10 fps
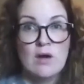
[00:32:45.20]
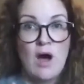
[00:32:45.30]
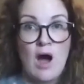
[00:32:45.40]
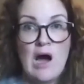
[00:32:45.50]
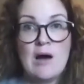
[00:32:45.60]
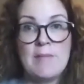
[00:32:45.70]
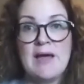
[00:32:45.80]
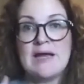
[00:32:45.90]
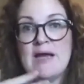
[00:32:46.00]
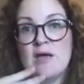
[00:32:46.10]

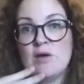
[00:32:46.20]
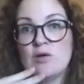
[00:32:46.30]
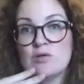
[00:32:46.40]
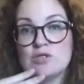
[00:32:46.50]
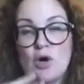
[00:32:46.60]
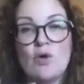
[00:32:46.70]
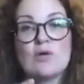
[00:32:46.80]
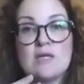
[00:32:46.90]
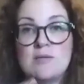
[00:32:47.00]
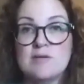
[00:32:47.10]
And I
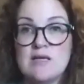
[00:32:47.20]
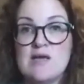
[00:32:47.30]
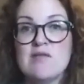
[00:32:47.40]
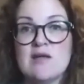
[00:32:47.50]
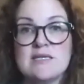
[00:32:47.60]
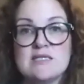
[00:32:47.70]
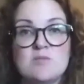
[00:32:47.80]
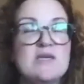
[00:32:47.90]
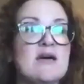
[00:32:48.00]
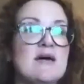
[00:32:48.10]
totally believe that it is
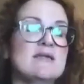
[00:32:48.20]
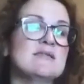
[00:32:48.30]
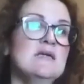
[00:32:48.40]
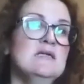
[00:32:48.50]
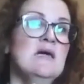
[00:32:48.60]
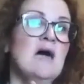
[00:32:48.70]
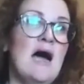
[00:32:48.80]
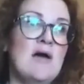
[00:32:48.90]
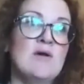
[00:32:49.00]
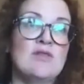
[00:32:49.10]
because
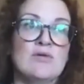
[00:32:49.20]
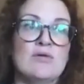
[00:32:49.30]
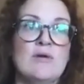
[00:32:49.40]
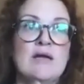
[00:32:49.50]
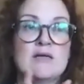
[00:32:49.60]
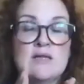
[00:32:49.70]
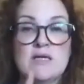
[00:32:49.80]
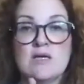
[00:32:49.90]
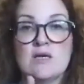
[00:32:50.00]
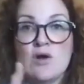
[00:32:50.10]
I went through and
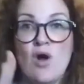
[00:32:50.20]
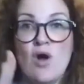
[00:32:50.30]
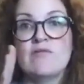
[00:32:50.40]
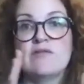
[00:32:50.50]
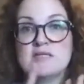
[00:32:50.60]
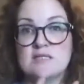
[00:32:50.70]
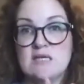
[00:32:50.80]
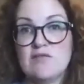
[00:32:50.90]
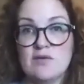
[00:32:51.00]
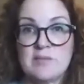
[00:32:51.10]
cleared all of this
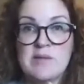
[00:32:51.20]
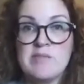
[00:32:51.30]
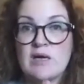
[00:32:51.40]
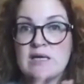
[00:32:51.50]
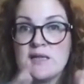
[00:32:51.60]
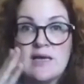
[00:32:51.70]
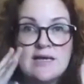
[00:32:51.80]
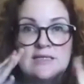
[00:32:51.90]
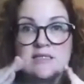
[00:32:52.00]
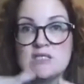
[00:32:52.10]
stuff from my body. Like,
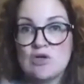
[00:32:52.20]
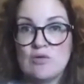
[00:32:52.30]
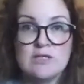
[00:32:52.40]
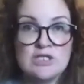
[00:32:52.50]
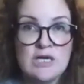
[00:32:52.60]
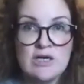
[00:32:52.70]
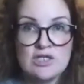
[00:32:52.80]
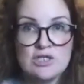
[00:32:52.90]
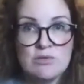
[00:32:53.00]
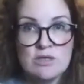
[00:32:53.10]
I did so much
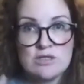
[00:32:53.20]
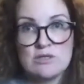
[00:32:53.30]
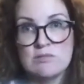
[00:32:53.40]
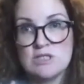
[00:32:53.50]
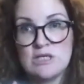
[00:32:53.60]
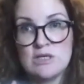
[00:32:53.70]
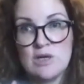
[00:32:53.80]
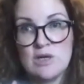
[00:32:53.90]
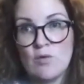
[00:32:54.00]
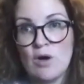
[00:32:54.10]
energy work, so much
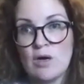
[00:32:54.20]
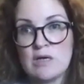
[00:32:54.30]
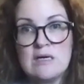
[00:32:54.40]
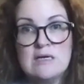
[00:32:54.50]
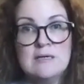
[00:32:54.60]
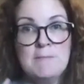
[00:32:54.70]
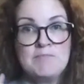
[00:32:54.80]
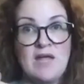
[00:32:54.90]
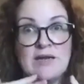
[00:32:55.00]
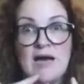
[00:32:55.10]
healing work,
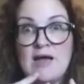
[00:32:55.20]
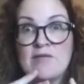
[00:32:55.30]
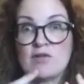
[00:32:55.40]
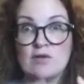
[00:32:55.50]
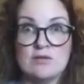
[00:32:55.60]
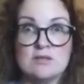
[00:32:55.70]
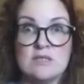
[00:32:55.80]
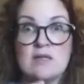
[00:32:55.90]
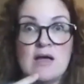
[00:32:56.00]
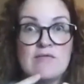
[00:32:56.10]
and I have learned to
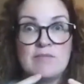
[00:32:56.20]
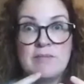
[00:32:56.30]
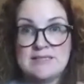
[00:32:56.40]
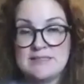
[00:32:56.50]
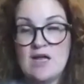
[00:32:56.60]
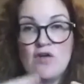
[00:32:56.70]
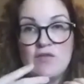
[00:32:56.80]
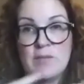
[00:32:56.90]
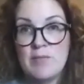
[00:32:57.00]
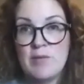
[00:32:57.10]
love myself
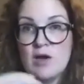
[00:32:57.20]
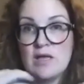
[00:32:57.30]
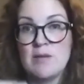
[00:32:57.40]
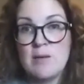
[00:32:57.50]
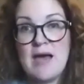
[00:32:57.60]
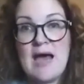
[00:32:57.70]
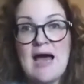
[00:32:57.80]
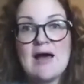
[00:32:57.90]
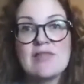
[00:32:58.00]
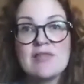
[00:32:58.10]
and my body and my path.